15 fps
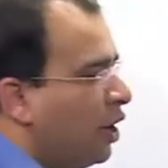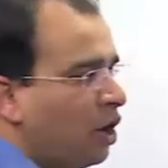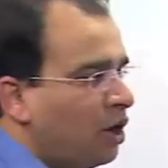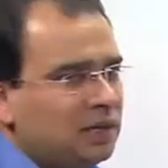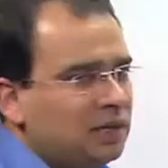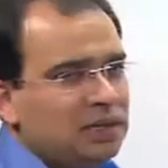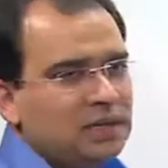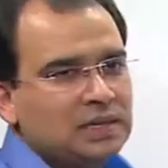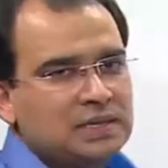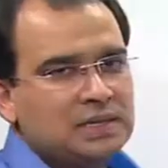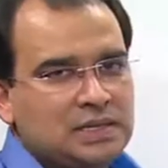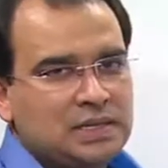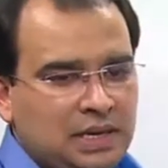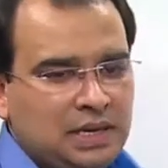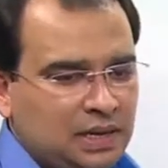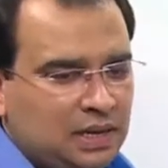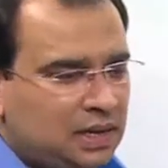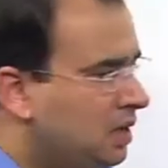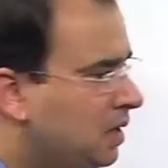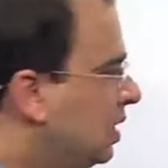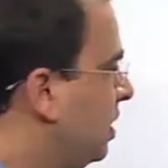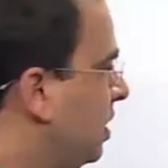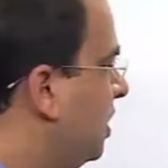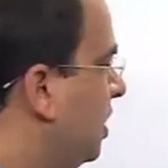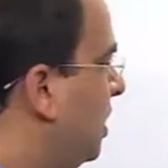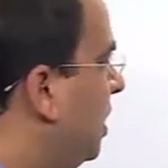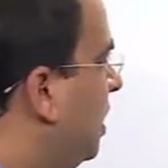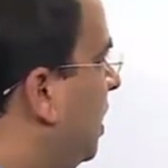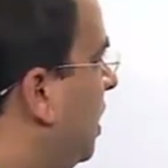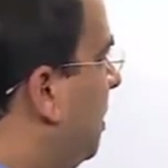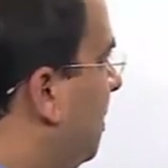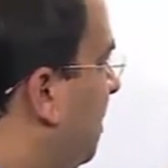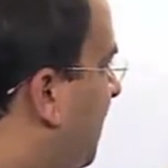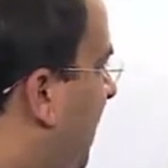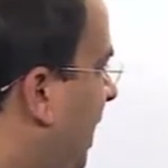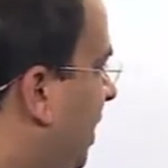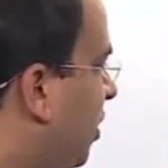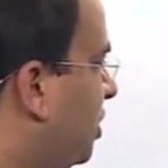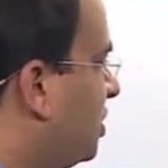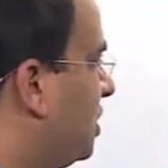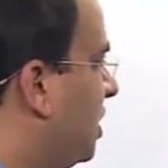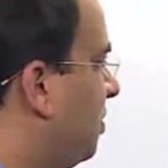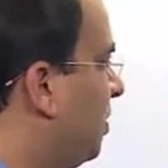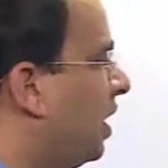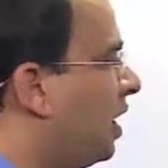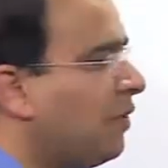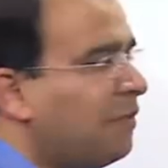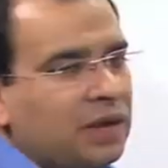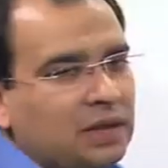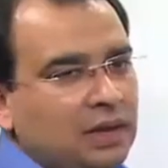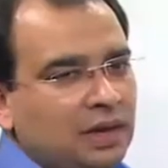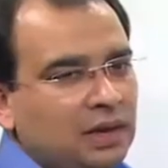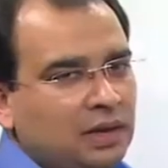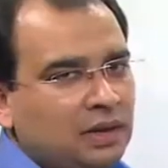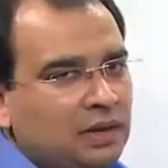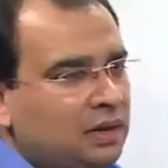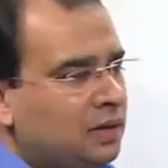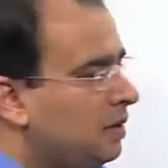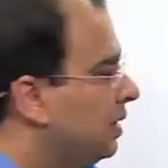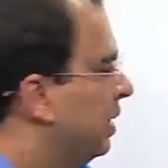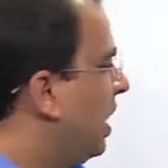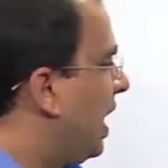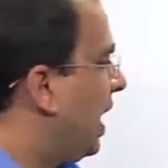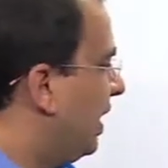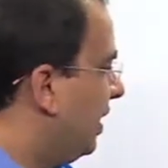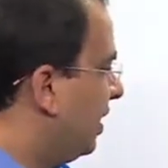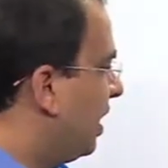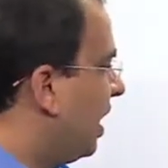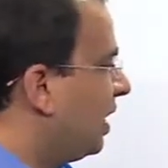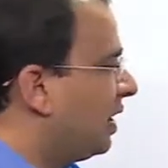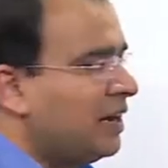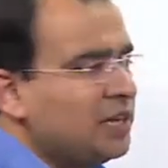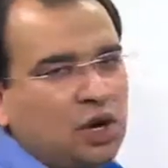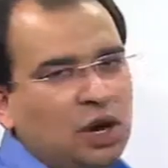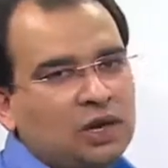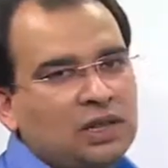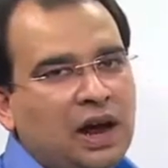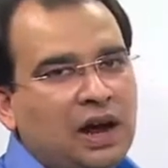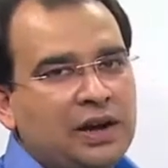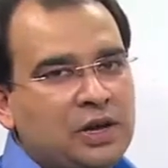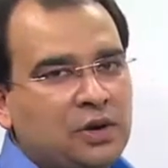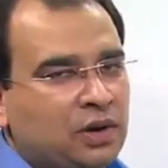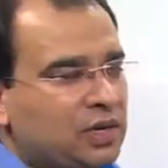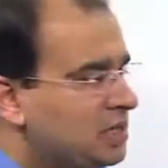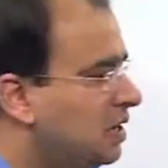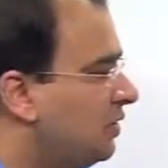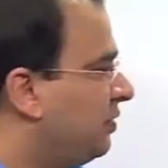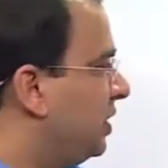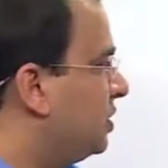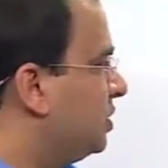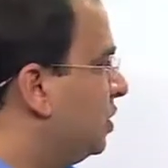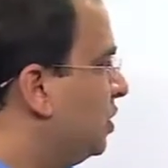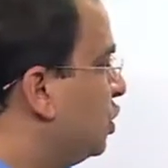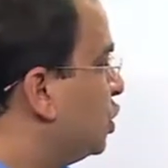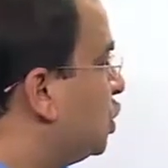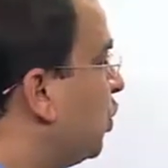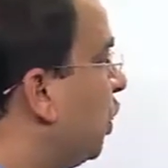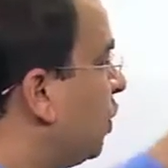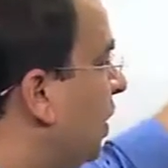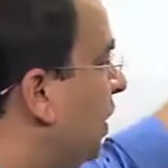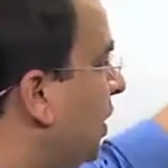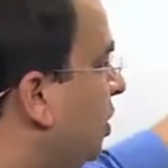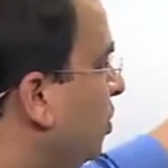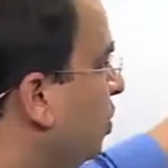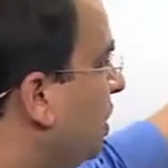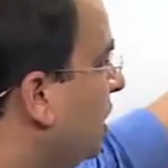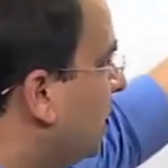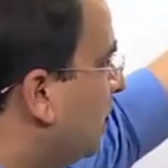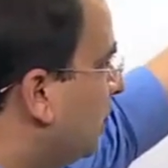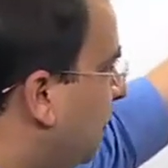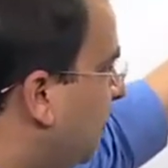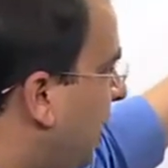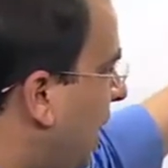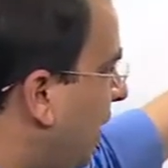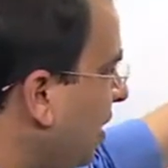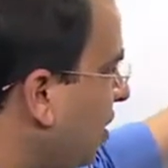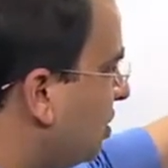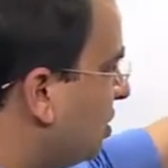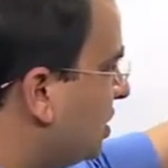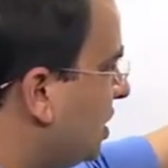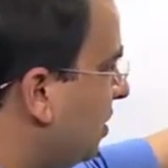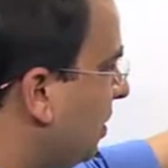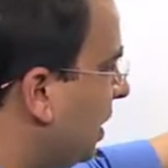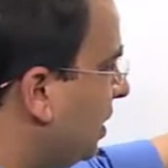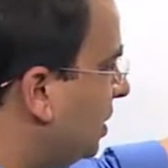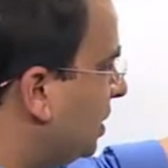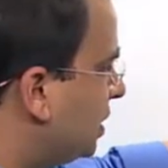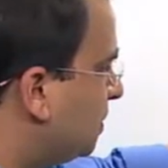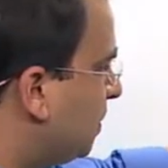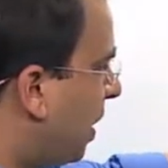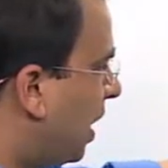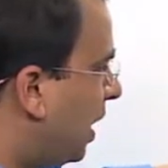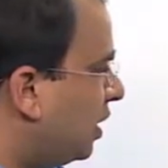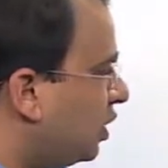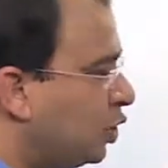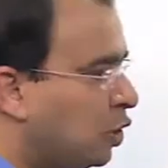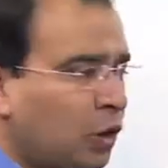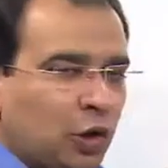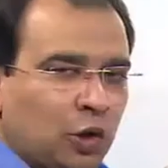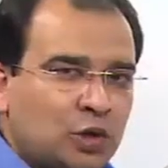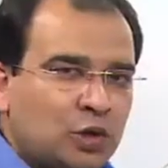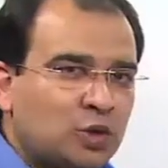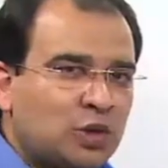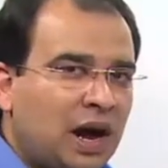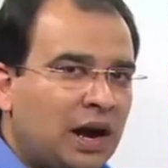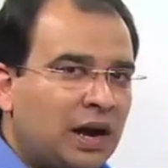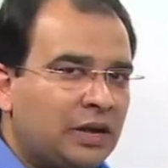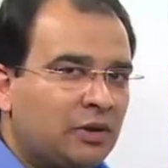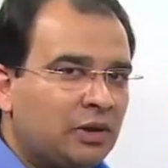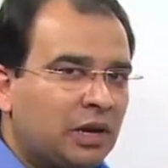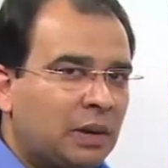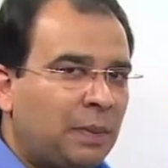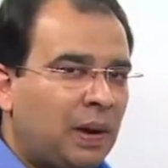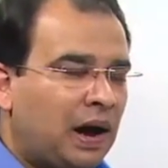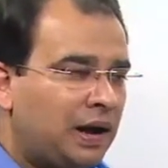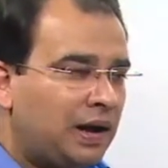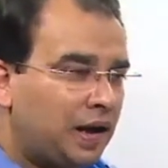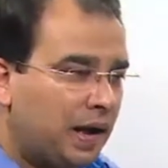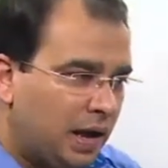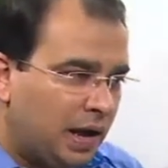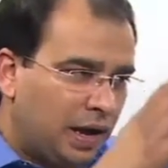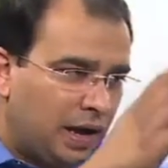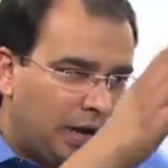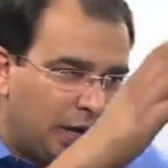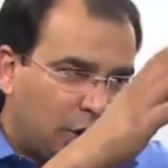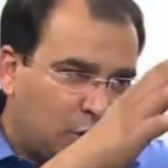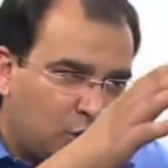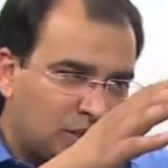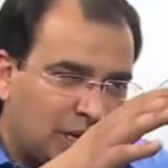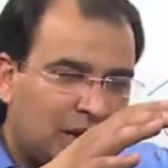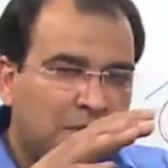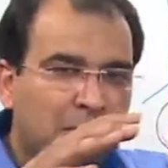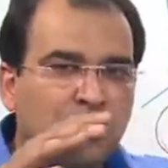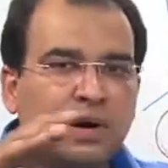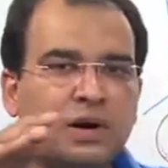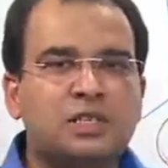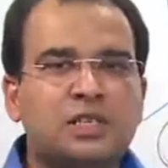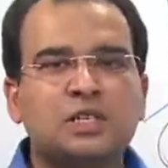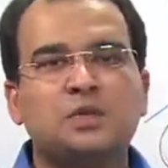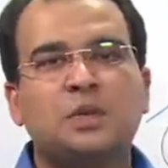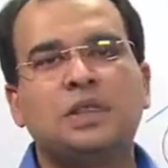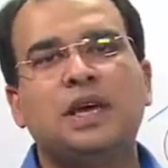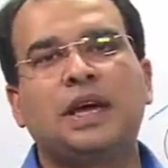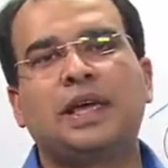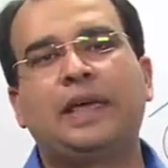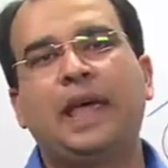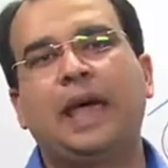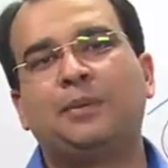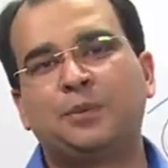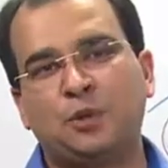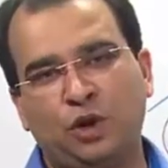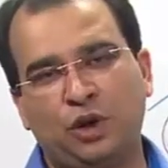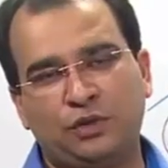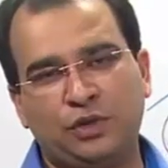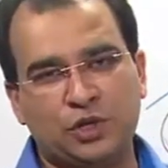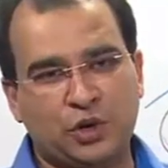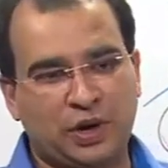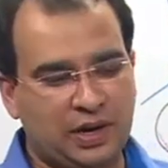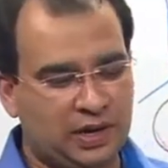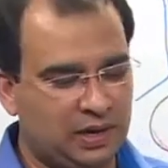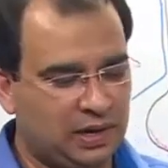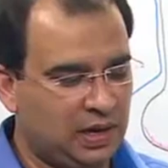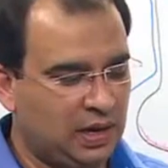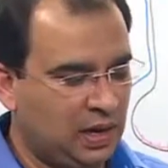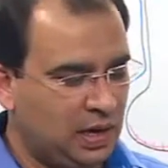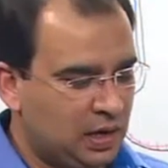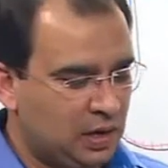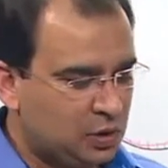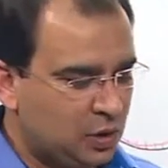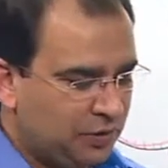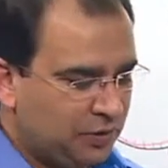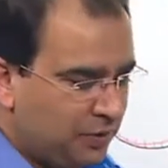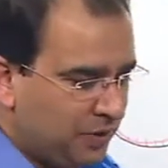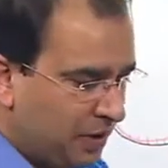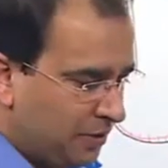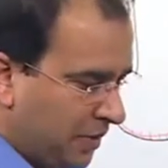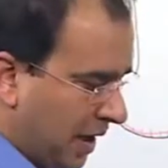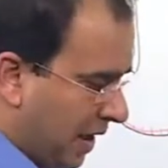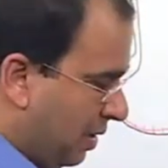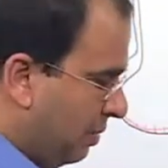not see periosteum covering the hyaline cartilage or the articular surface. So what will it do? The periosteum in this part, close to the articular part, it goes and merges with the capsule of the joint. So if I